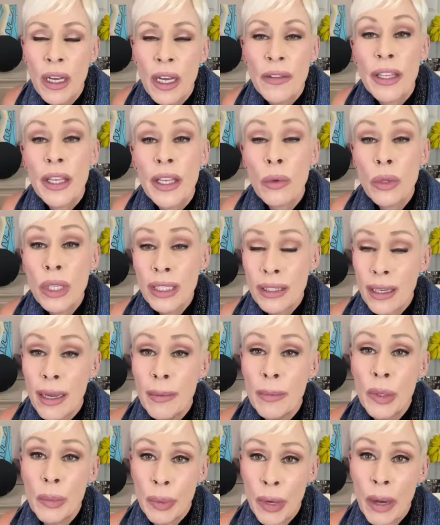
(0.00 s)
The only
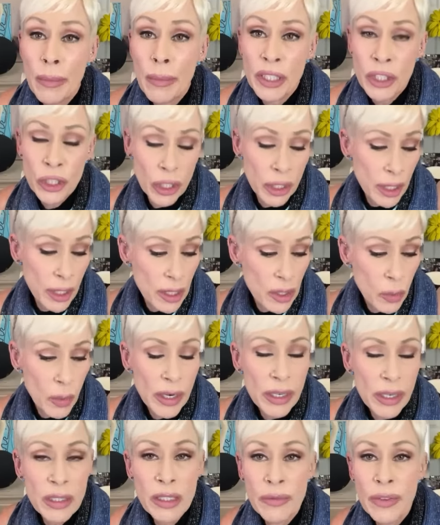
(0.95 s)
time you probably shouldn't
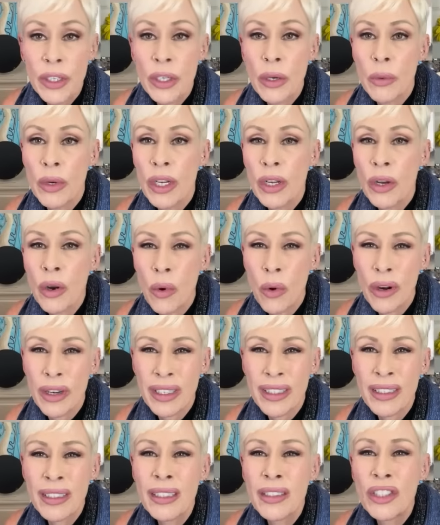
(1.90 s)
swear is if you go into court
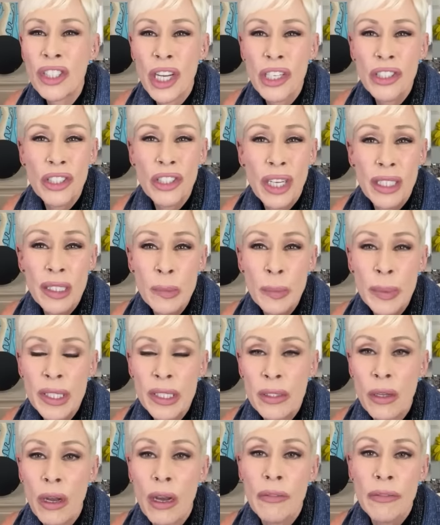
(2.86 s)
because the judge gets
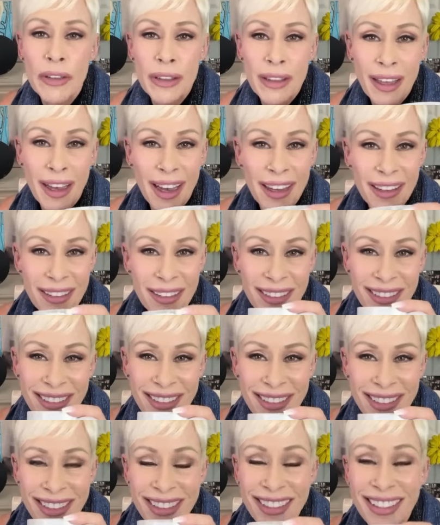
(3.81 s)
pissed off at that.
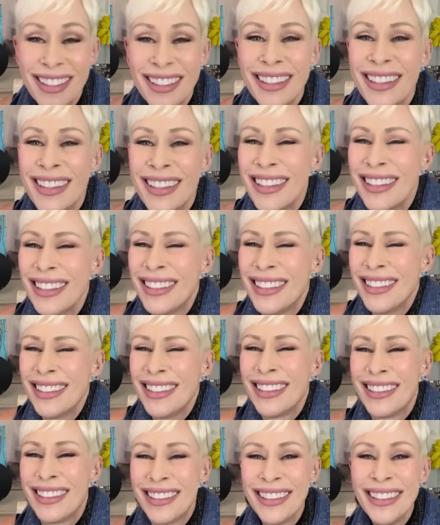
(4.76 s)

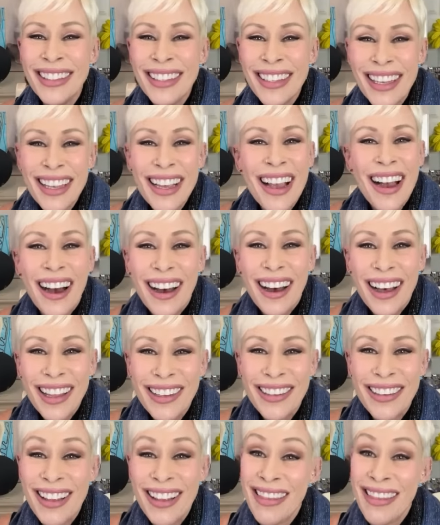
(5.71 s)

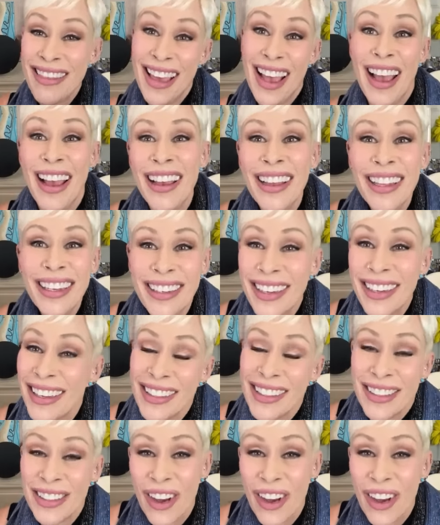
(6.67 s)
Other than that, it's